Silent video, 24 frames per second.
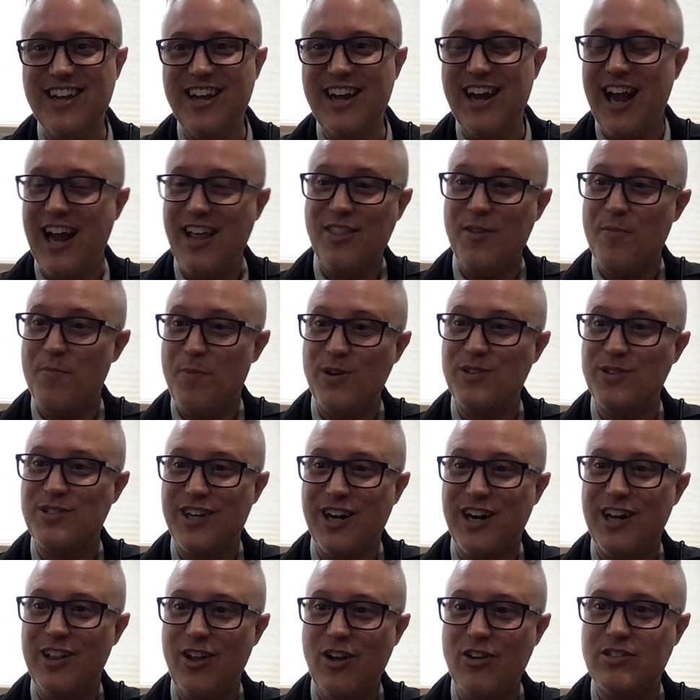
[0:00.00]
And the person
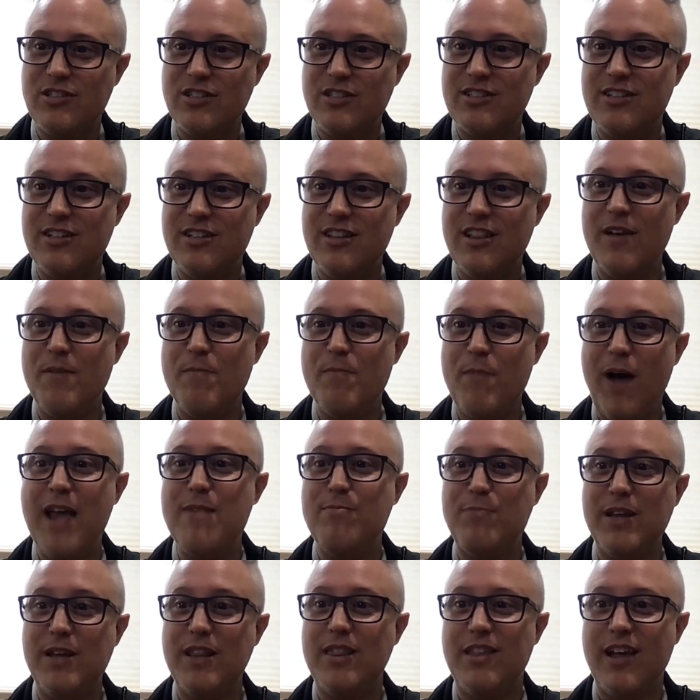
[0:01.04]
closest to them might
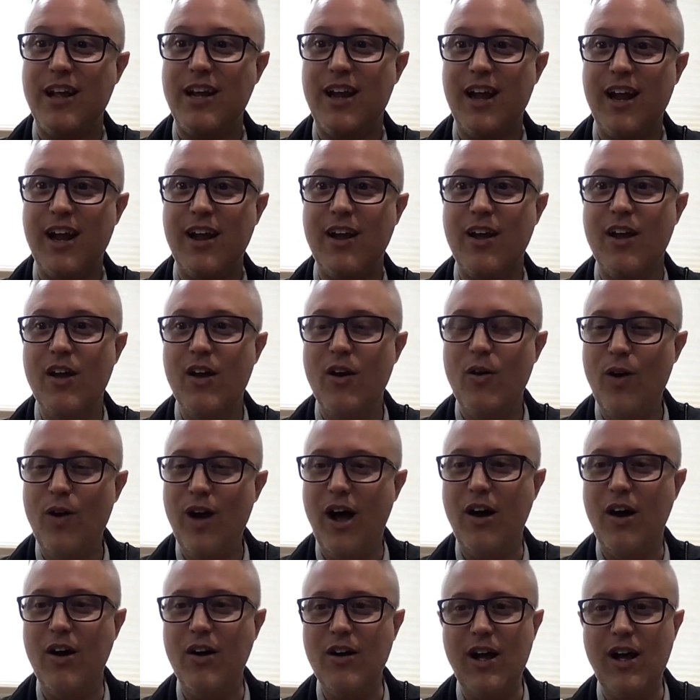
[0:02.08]
be thinking,
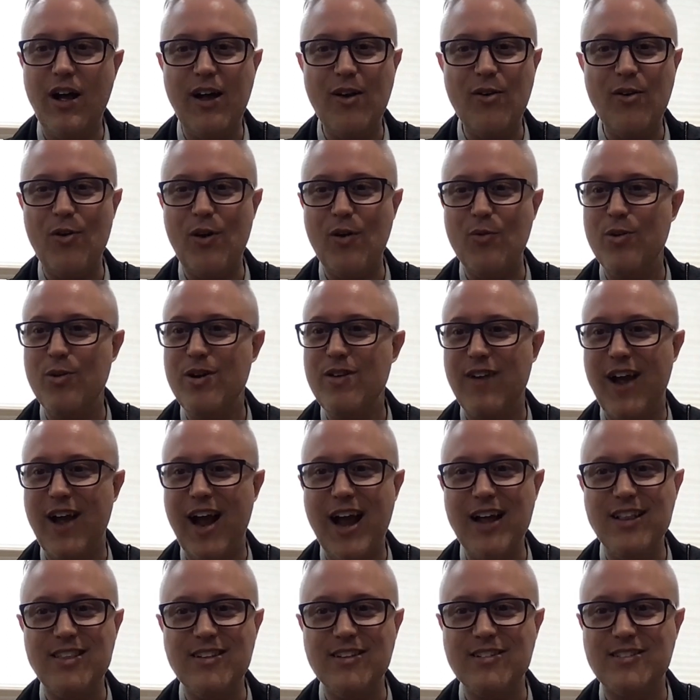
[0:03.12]
well, we've
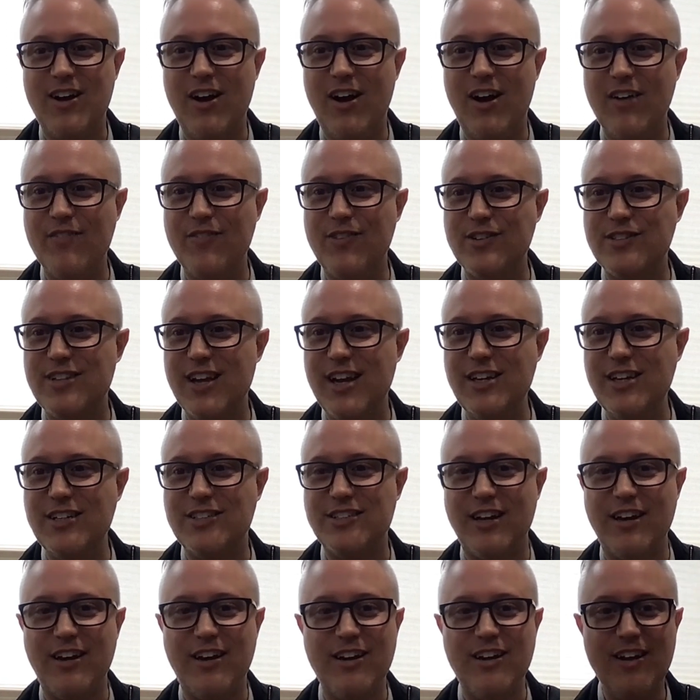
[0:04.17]
had this conversation.